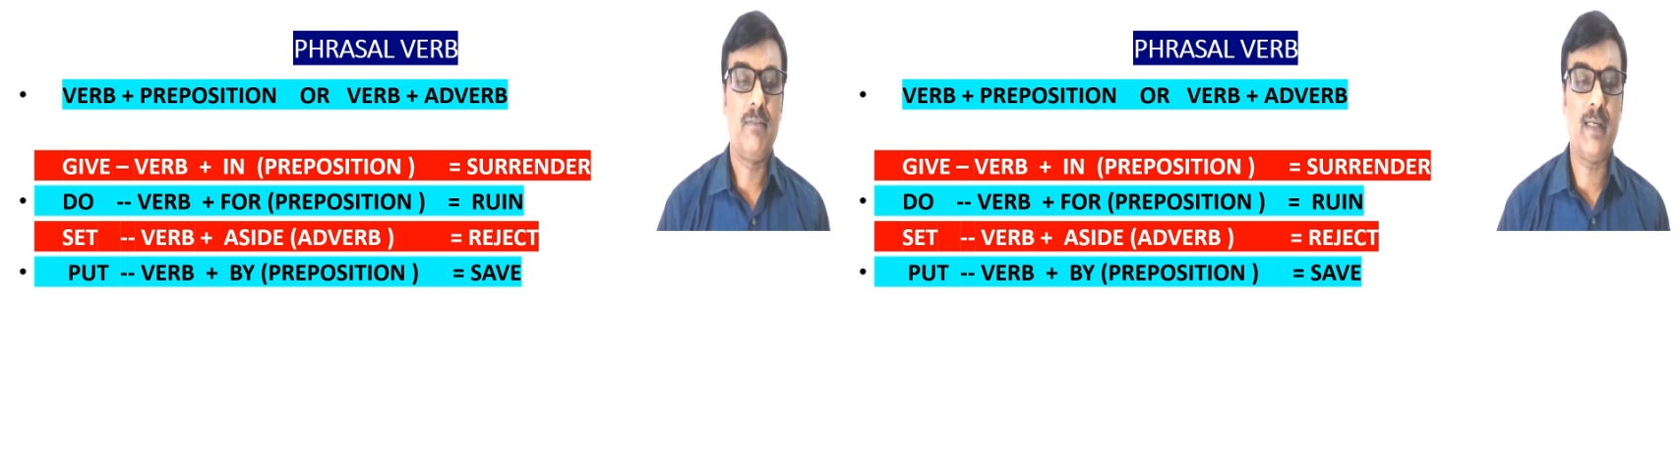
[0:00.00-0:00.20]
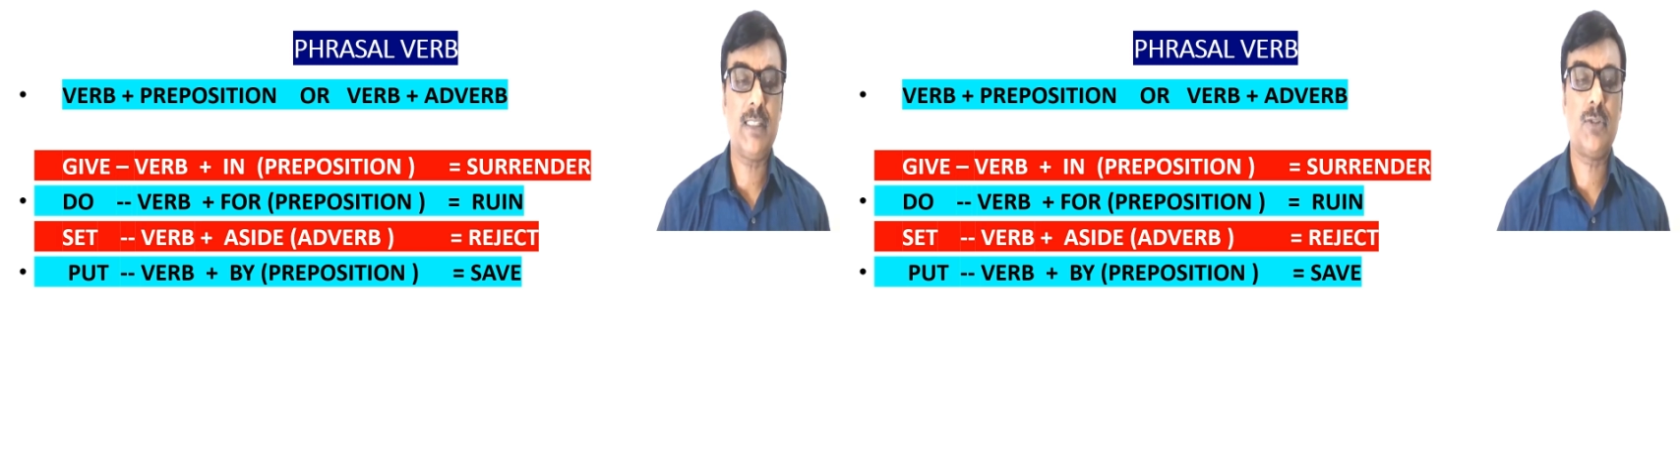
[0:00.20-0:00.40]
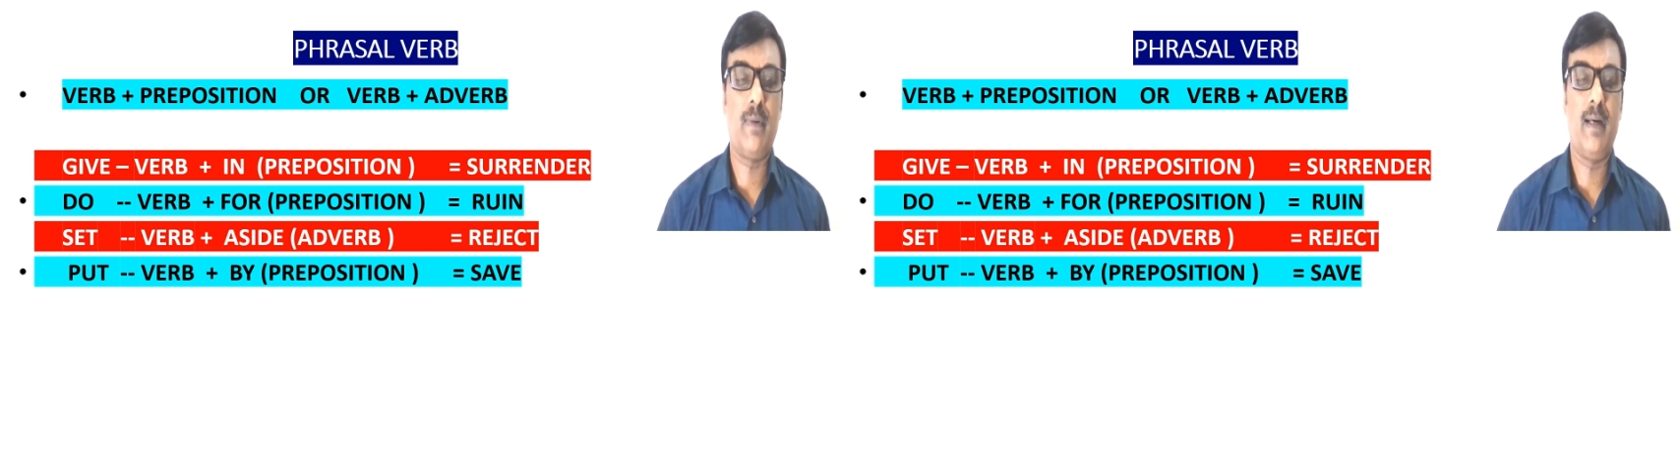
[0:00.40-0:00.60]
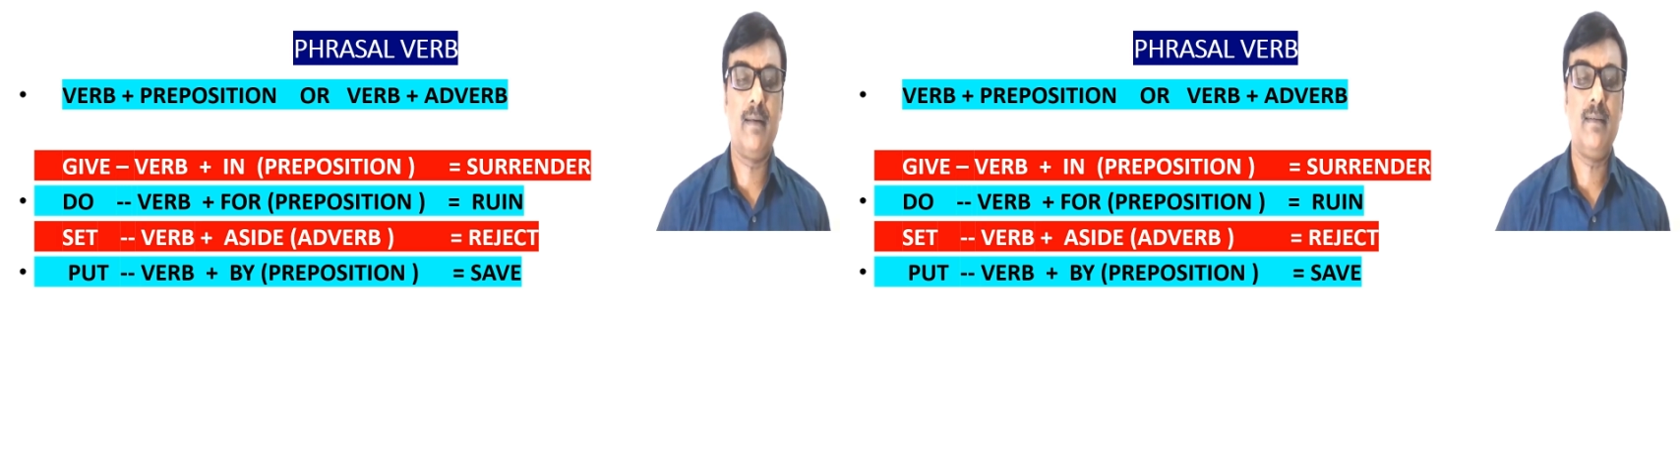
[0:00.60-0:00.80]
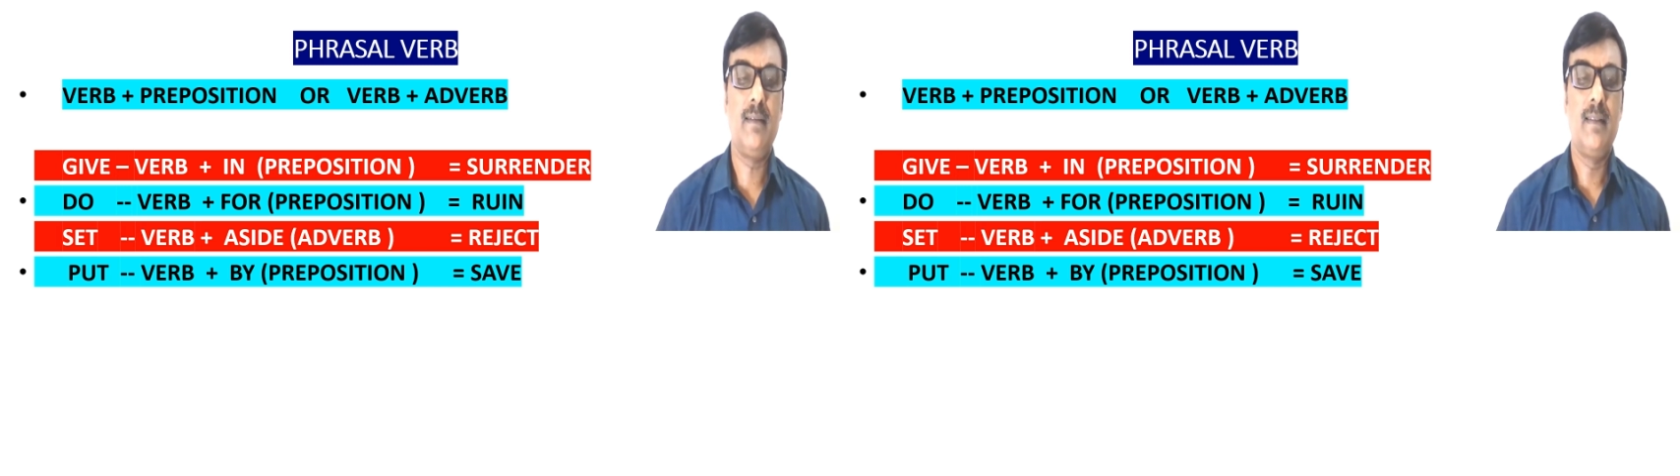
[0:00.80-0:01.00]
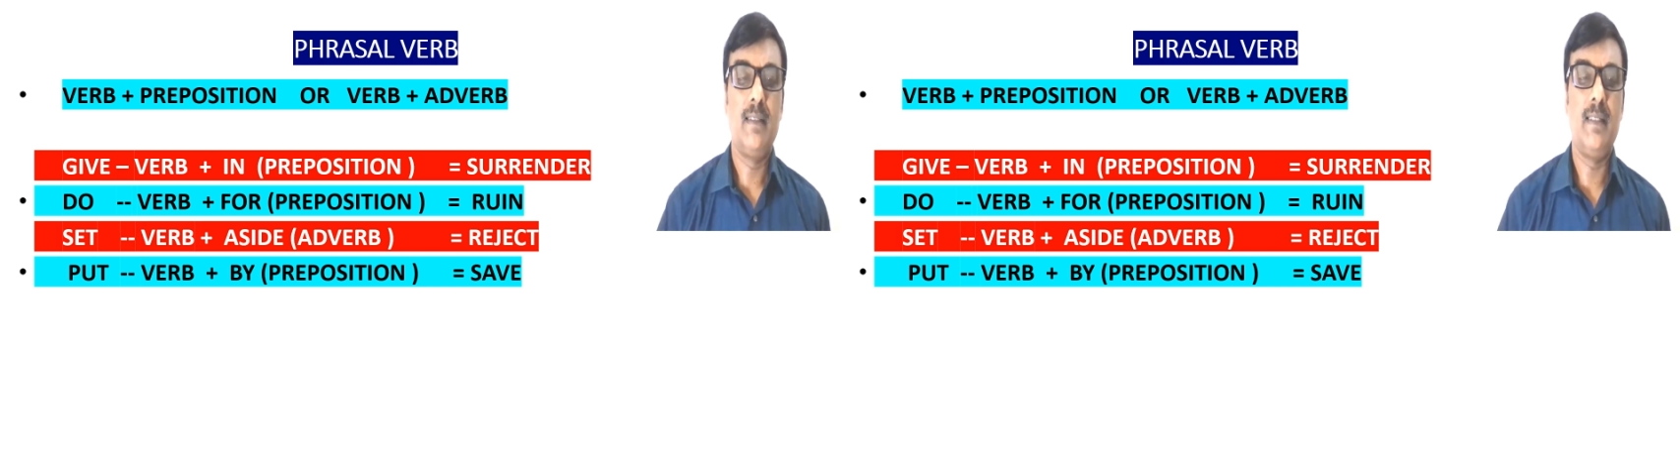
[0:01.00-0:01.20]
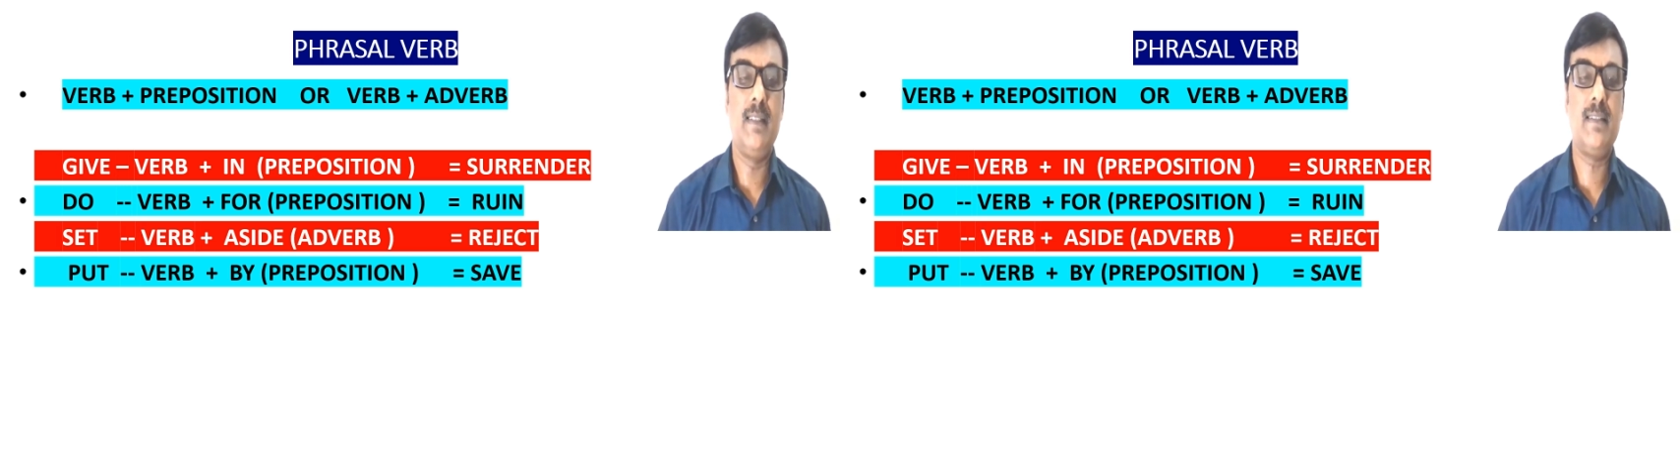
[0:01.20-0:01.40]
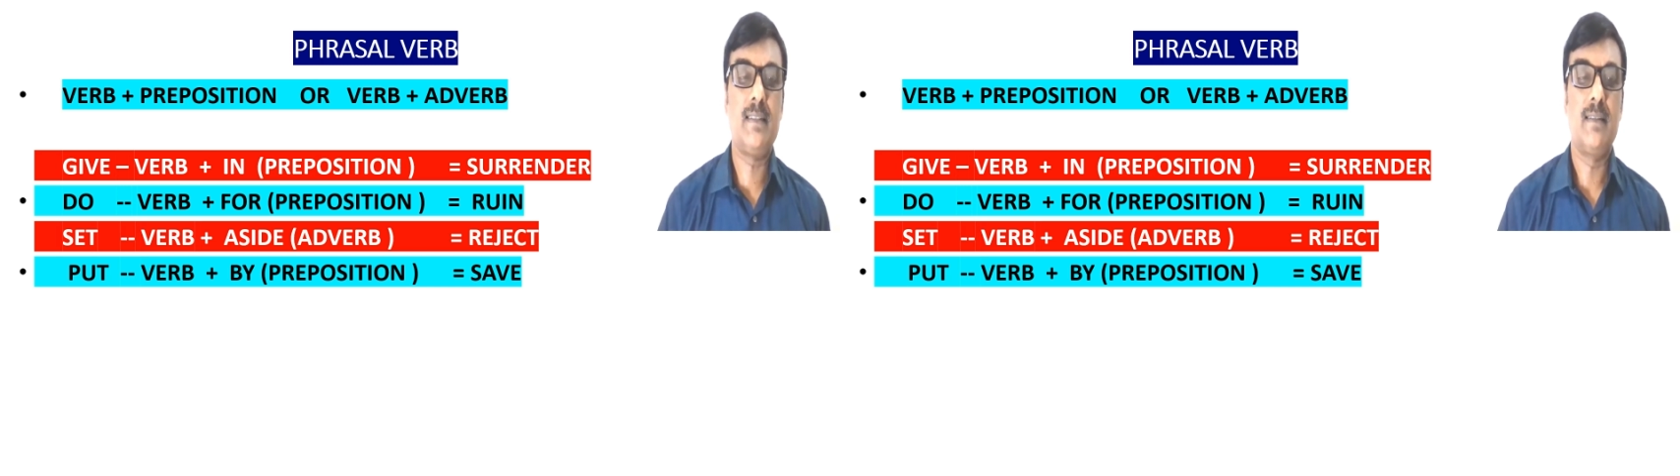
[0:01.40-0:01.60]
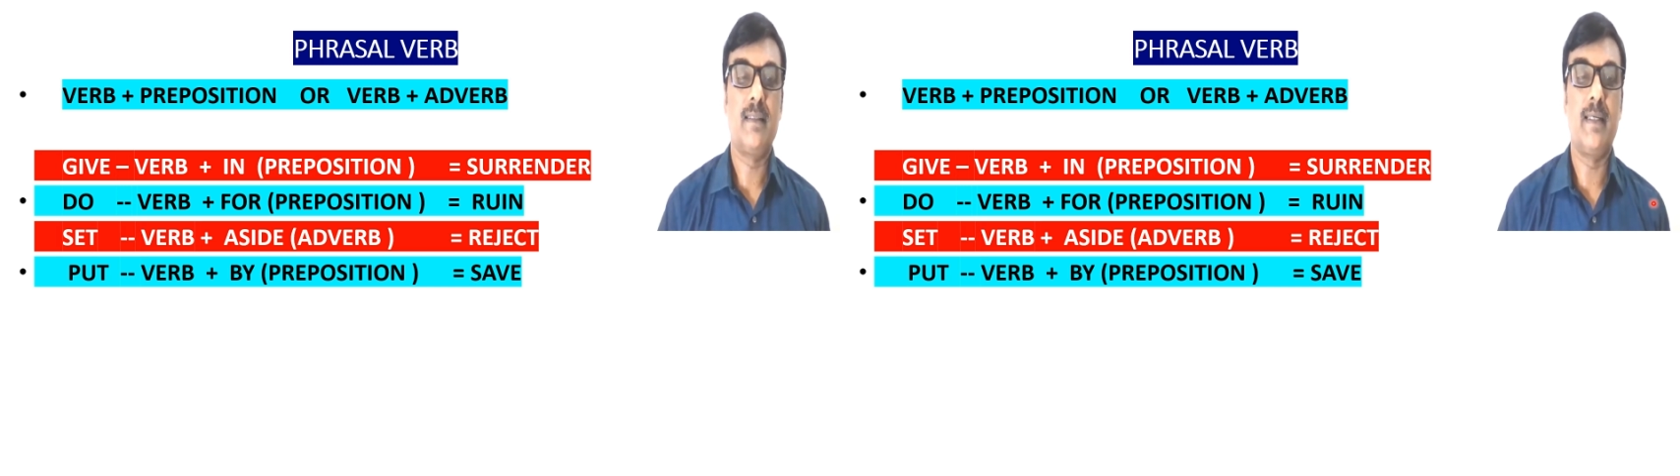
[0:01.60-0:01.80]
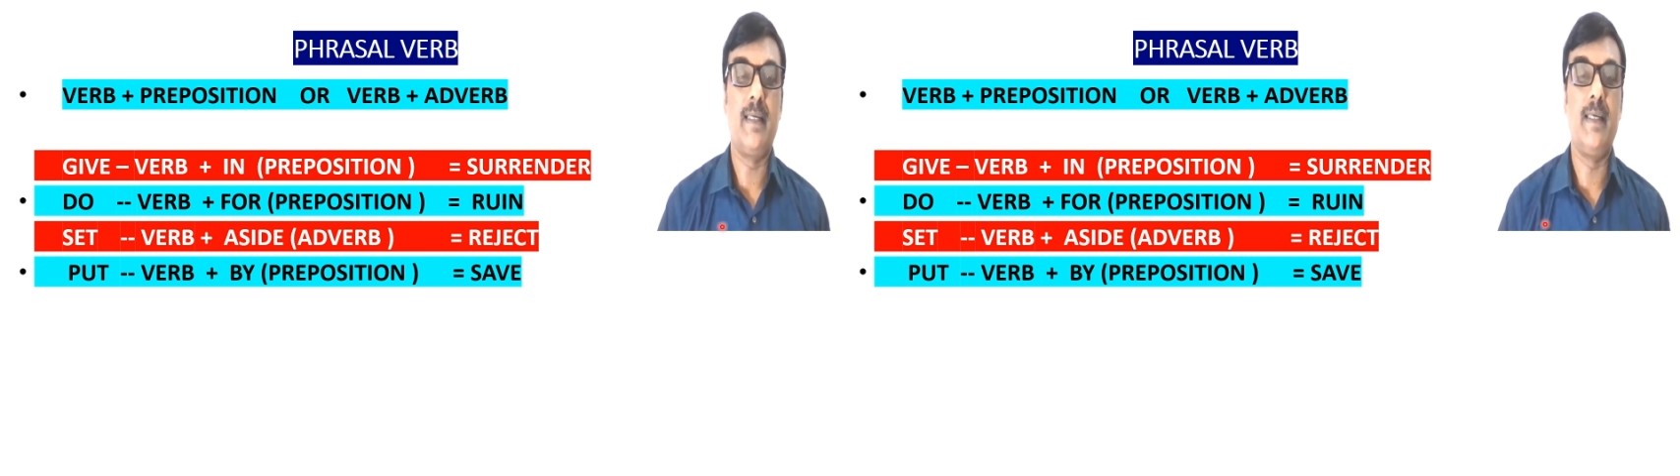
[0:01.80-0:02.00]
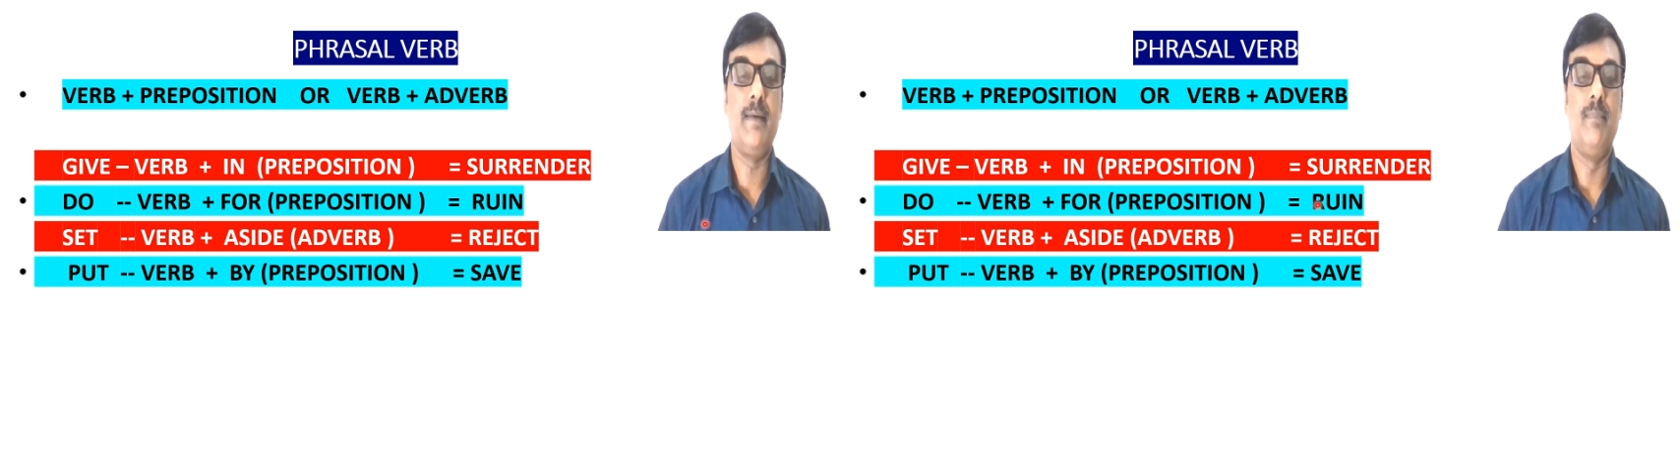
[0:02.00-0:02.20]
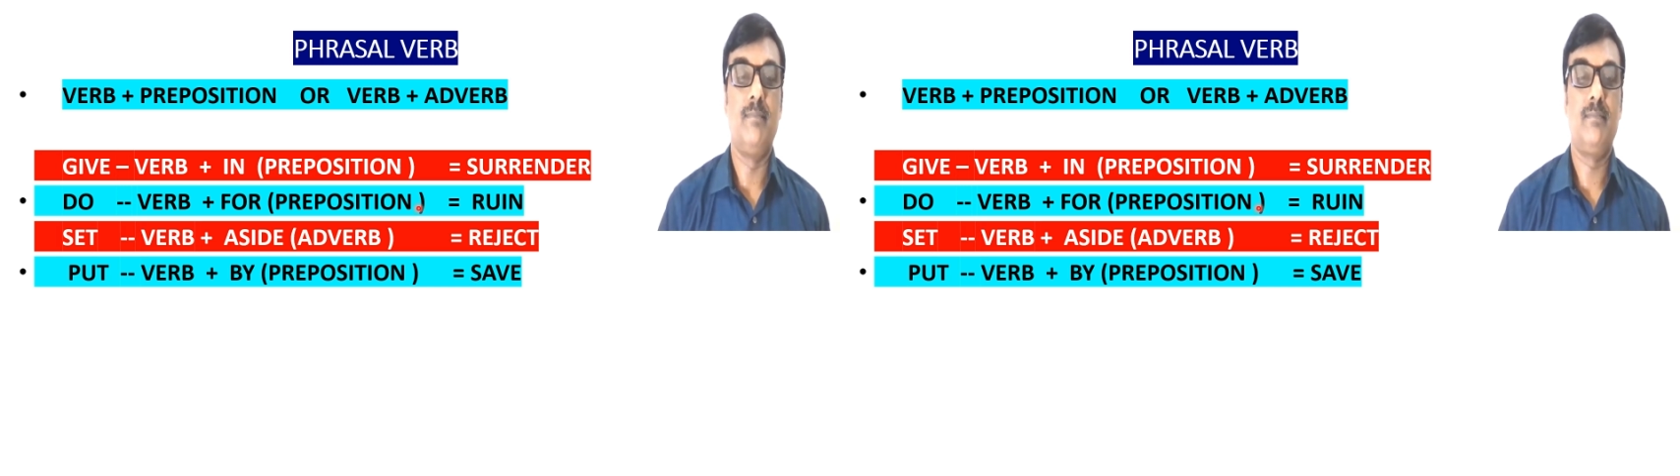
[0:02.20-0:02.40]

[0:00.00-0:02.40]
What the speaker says: First one is give.